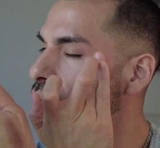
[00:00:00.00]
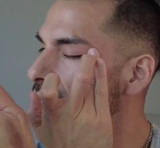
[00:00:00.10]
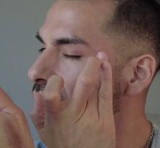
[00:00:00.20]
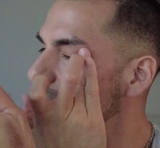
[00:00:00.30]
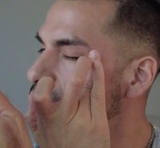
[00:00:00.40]

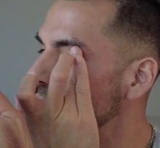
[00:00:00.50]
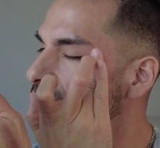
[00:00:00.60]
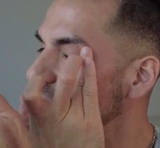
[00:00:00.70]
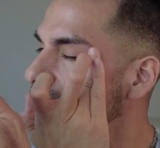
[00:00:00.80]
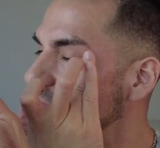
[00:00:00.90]
that's
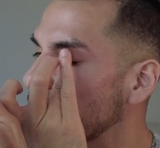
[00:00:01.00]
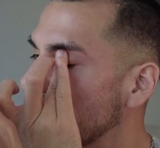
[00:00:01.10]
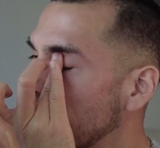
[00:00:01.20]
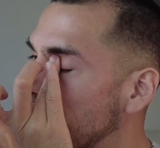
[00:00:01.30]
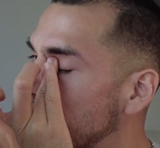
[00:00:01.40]
really
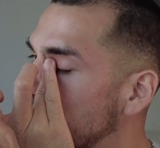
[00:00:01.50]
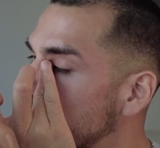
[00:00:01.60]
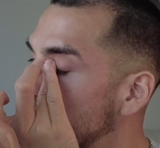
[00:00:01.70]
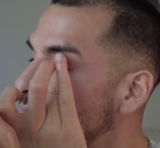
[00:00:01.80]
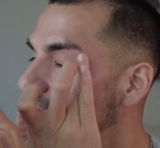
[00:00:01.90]
nice.
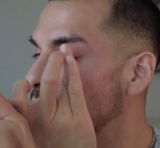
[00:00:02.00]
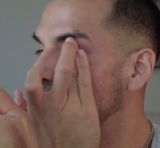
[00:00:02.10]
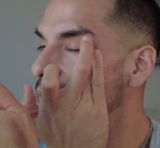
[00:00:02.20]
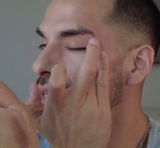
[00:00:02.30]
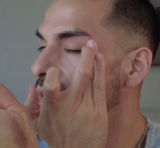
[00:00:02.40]

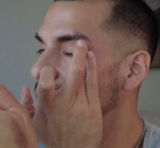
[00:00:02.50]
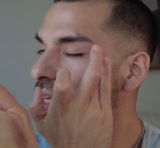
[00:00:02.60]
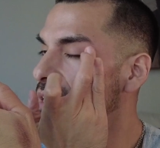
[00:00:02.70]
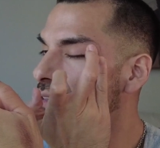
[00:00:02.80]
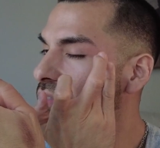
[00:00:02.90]
It
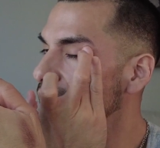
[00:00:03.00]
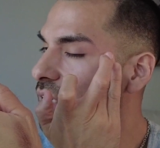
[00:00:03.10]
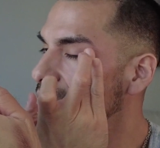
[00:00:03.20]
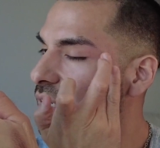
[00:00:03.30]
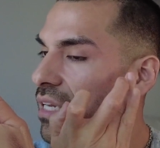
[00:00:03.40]
gives like
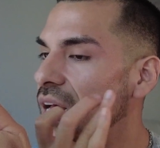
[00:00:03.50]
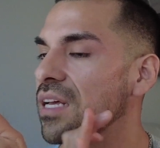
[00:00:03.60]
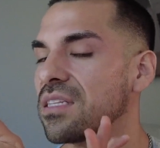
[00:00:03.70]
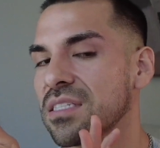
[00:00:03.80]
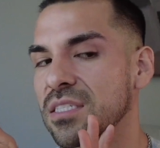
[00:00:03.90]
a
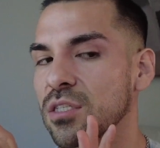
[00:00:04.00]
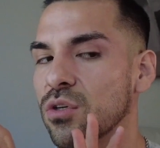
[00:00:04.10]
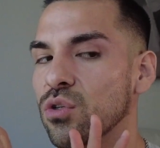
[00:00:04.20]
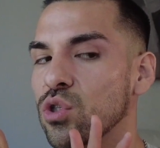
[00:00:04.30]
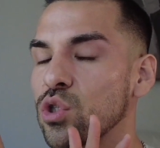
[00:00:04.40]
nice
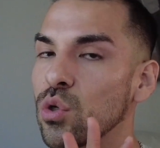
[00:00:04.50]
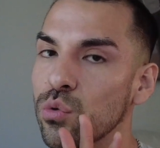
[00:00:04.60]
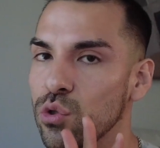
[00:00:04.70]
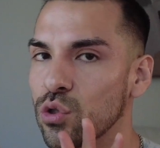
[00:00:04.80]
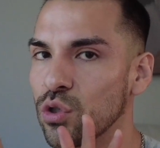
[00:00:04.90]

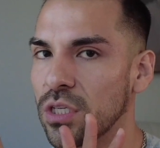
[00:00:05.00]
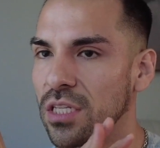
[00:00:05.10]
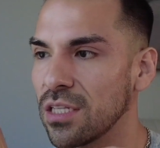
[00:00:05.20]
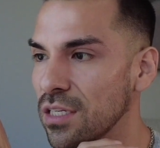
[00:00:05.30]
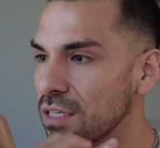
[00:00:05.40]
sultry
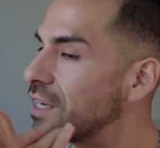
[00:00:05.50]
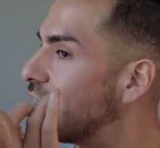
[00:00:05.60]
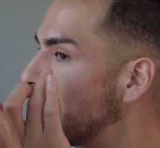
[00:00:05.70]
look